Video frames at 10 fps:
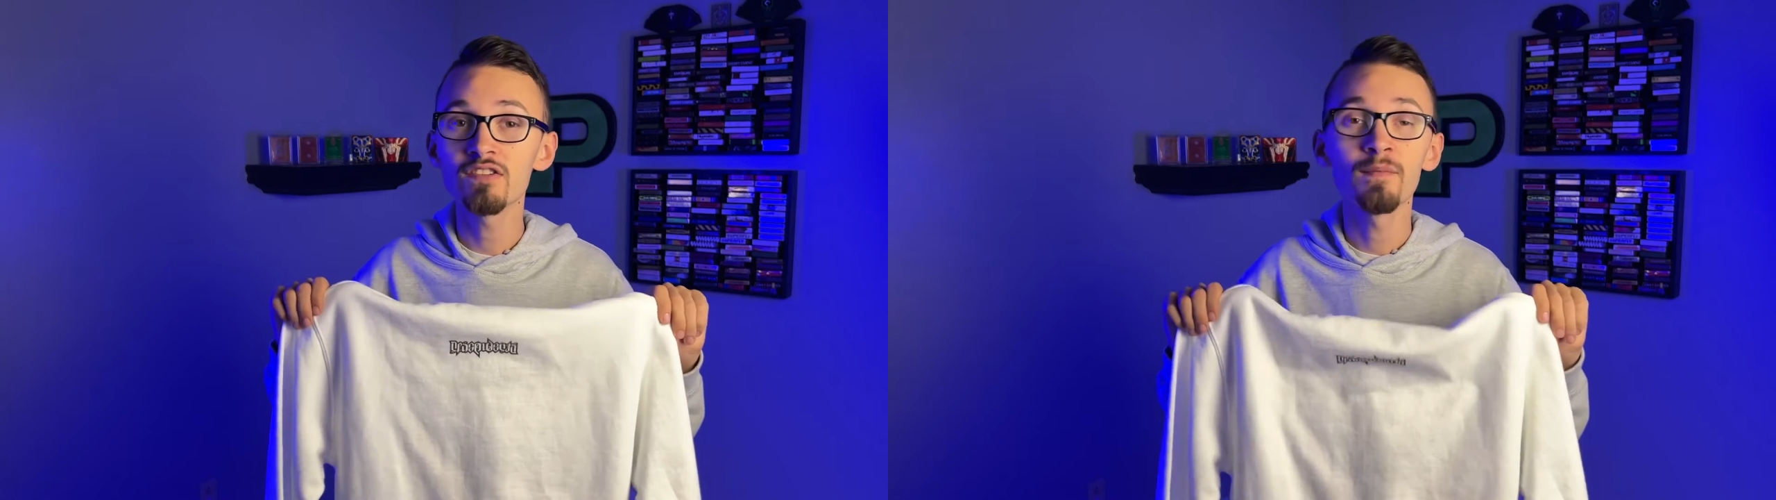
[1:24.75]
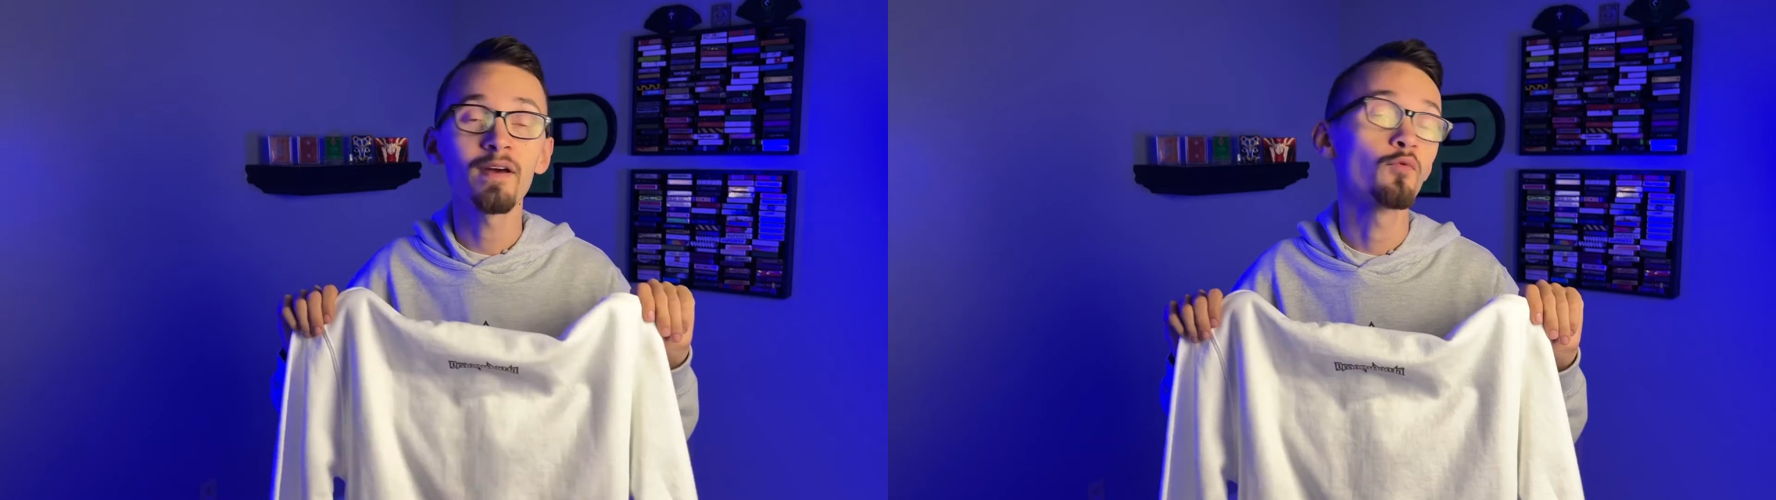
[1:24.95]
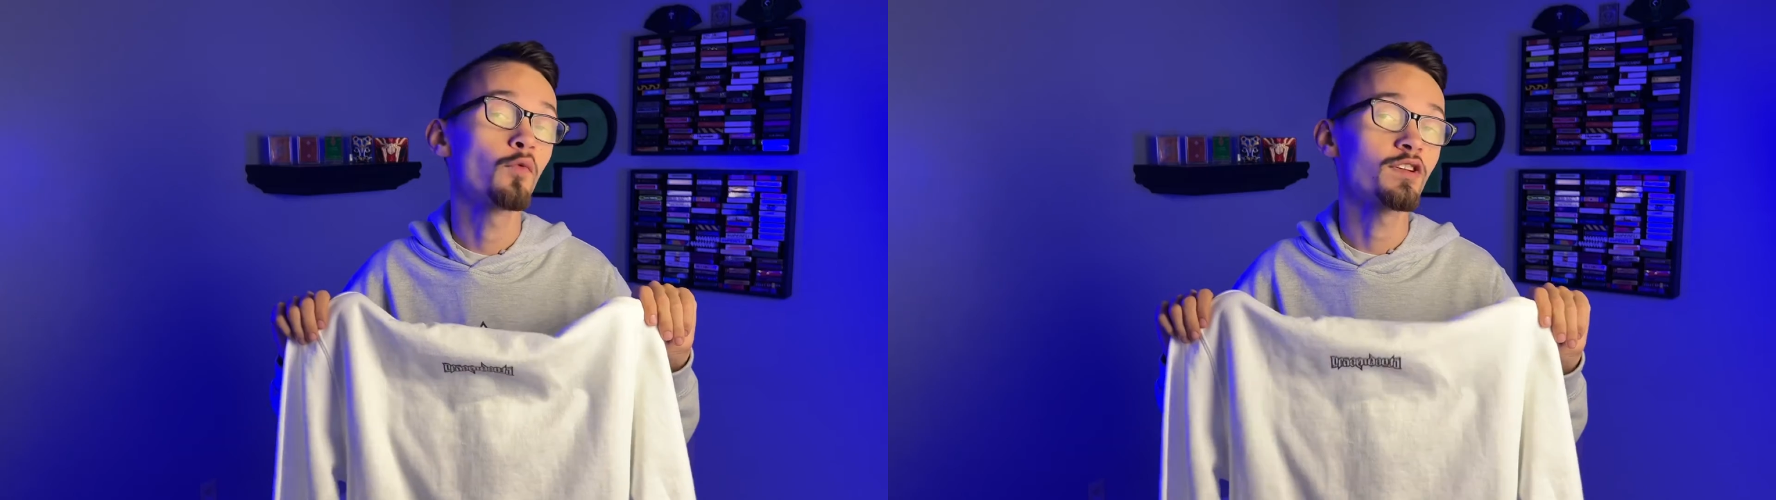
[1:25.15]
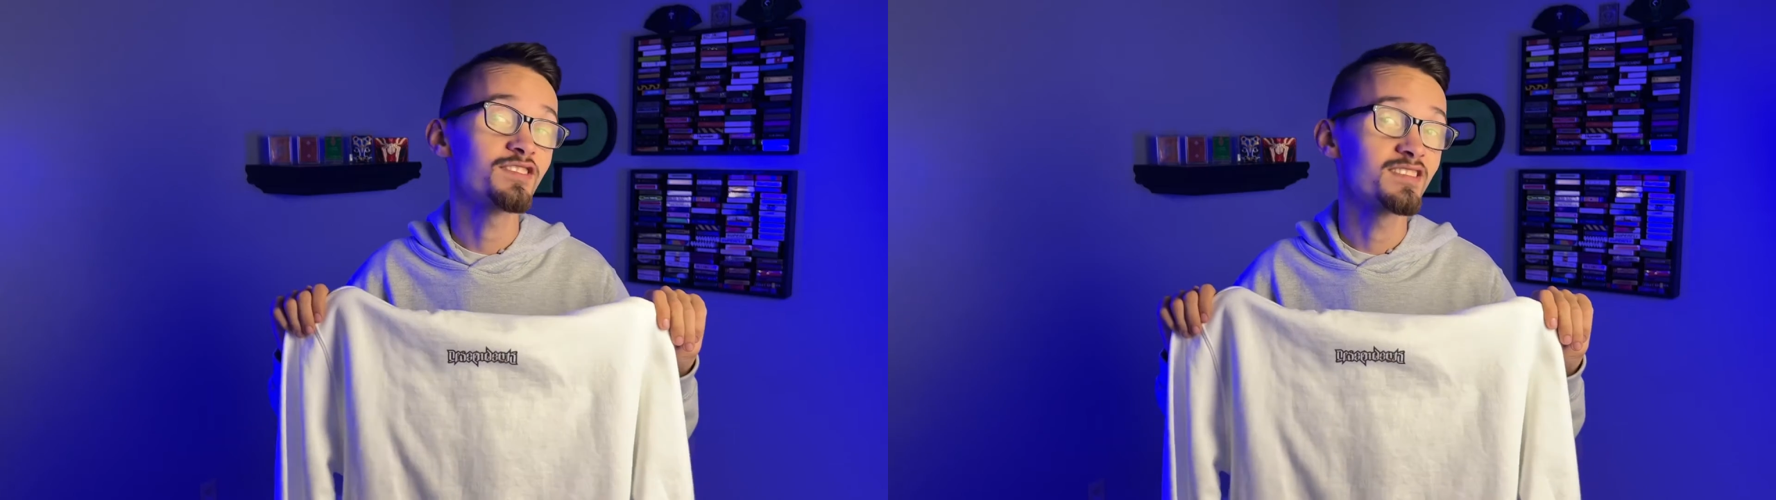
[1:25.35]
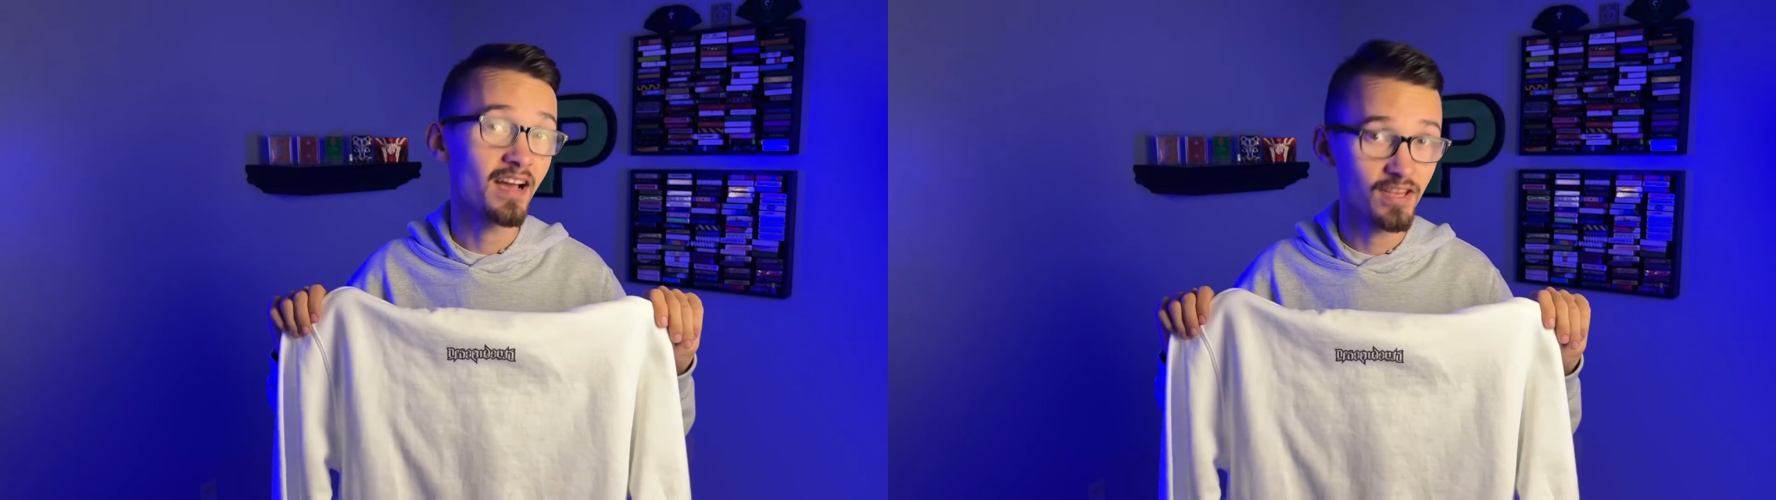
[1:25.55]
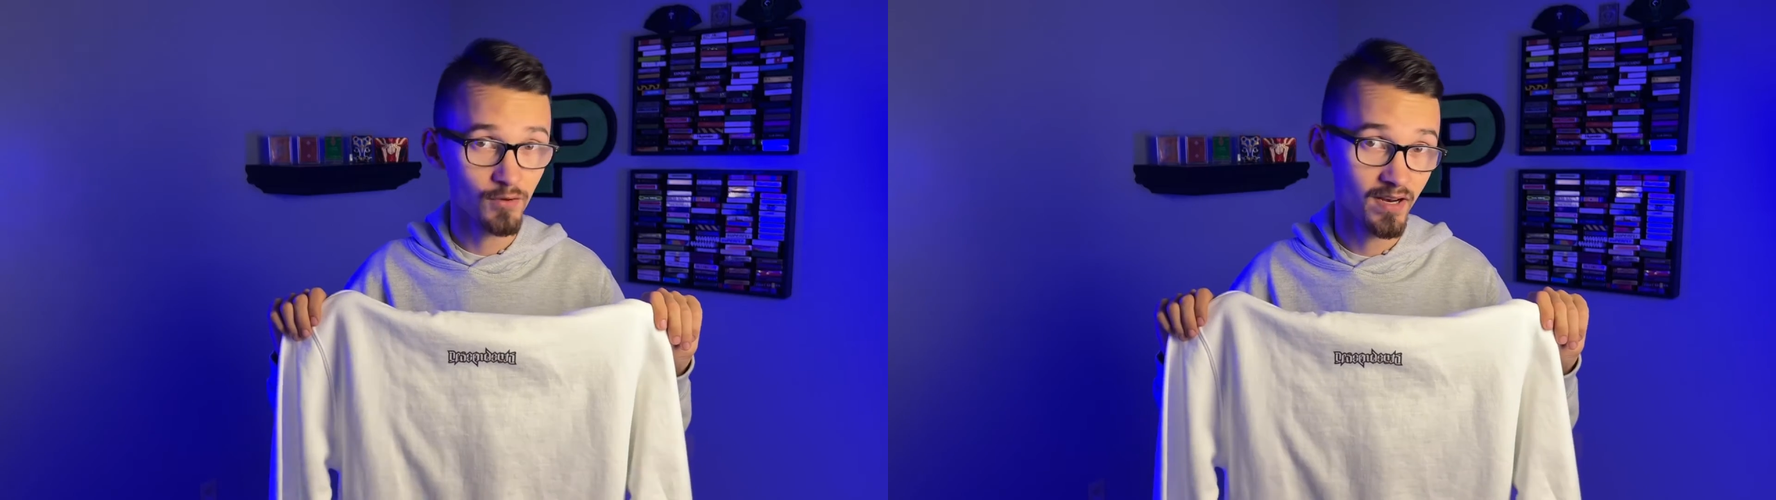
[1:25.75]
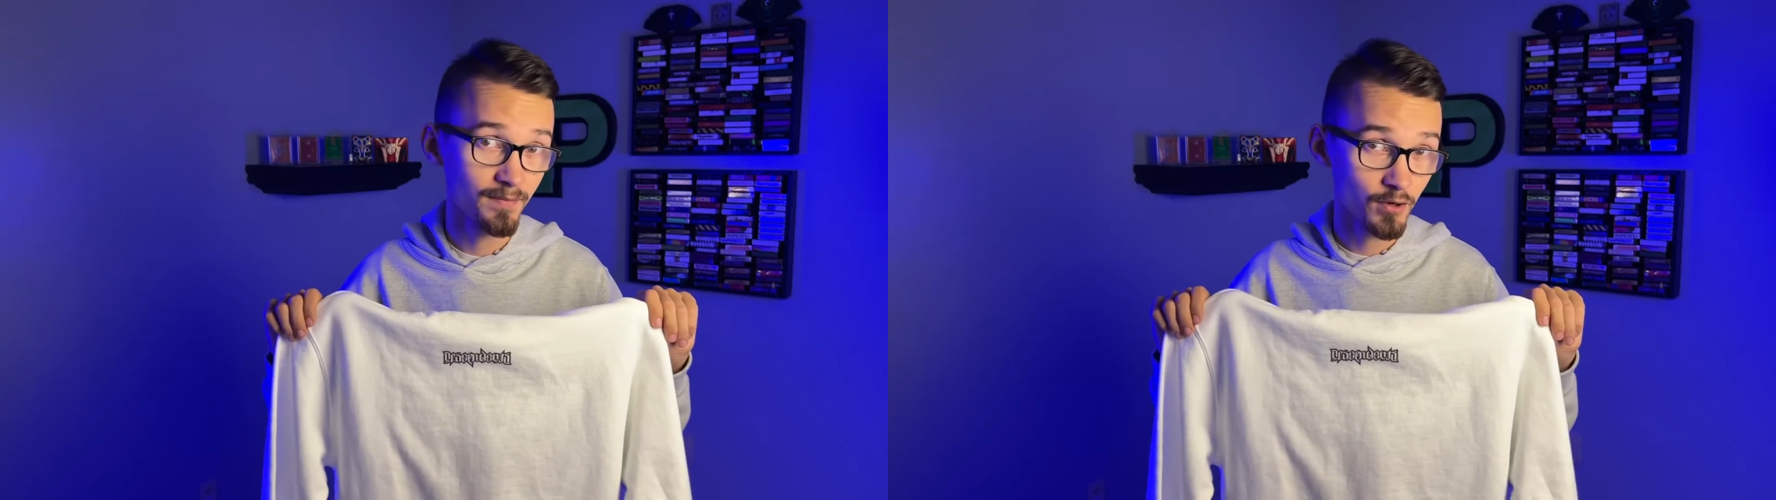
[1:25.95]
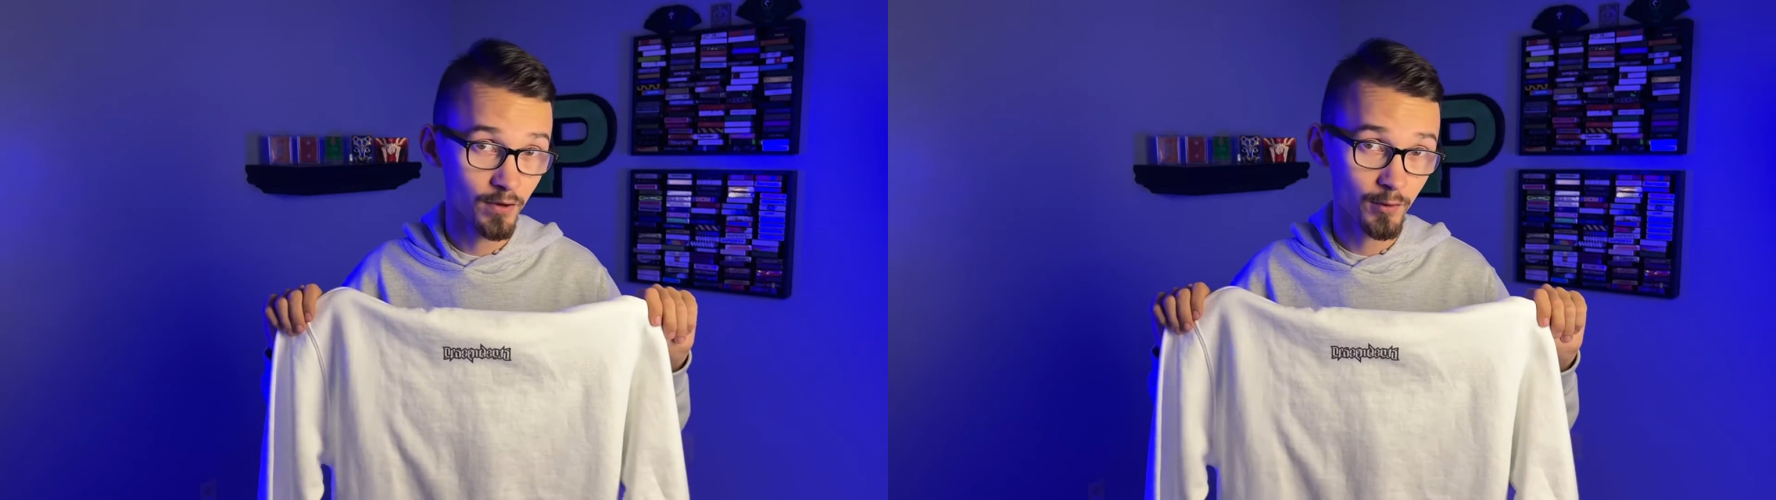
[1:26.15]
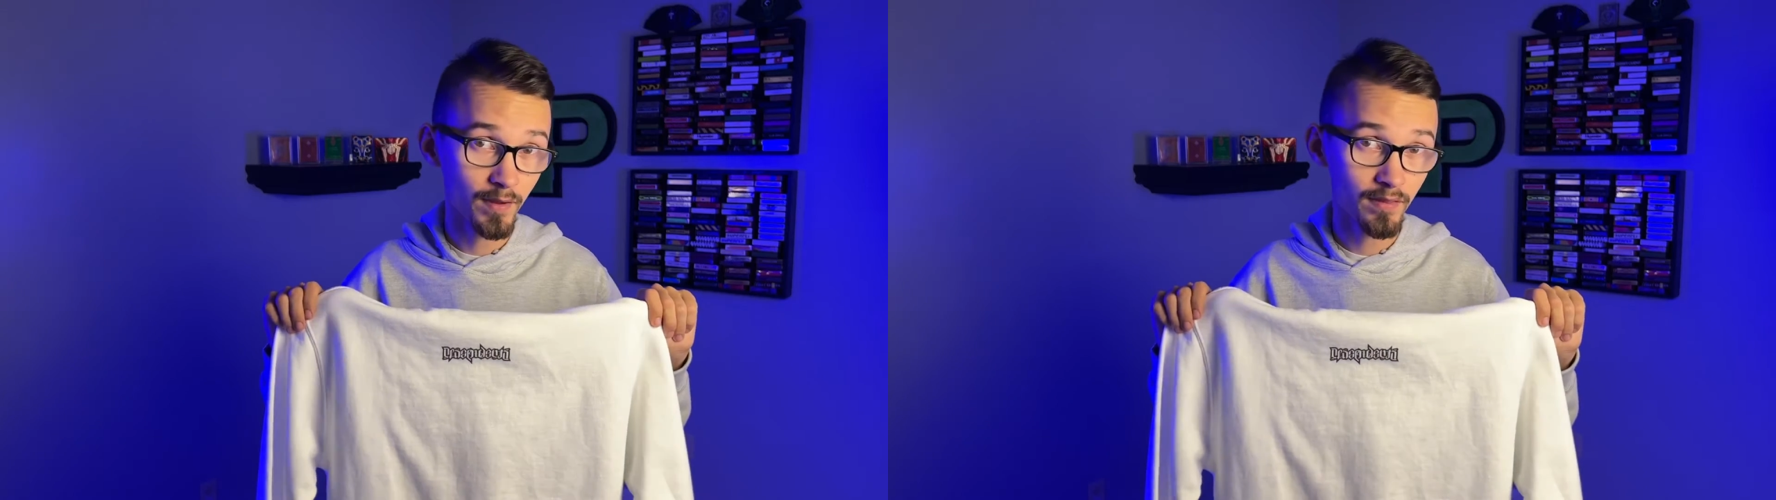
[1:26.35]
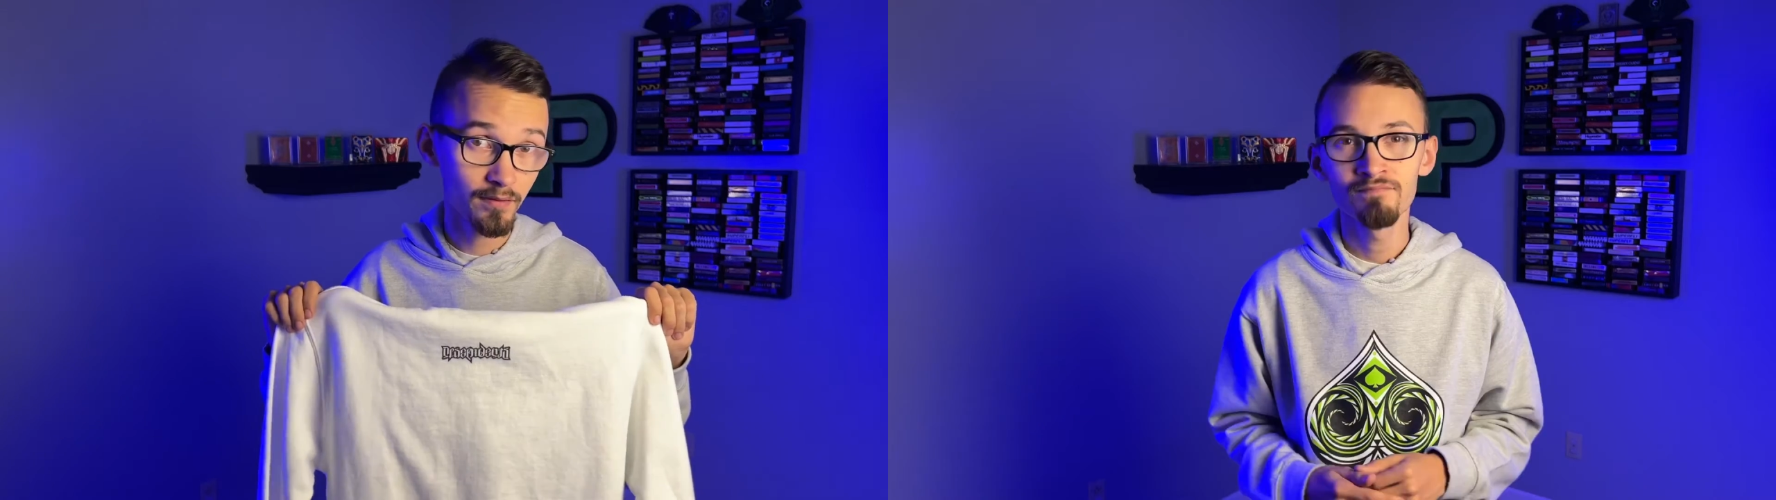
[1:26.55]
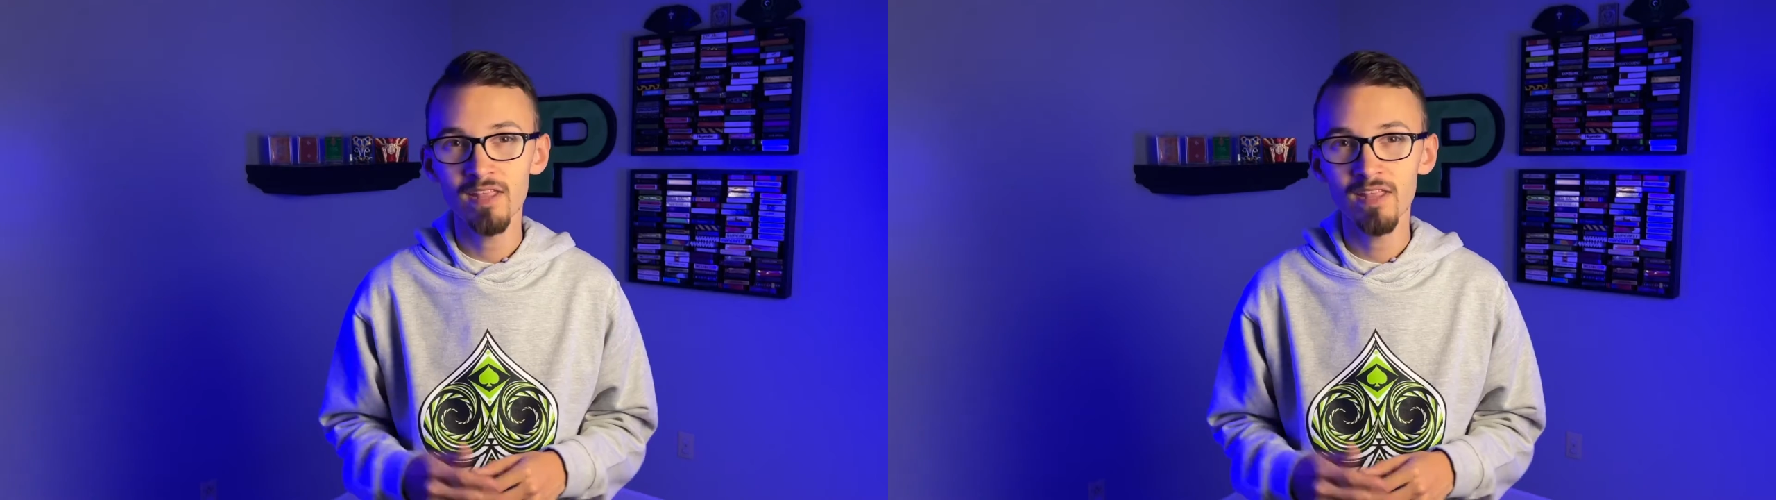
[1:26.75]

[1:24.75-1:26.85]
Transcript: no matter which design you end up going with.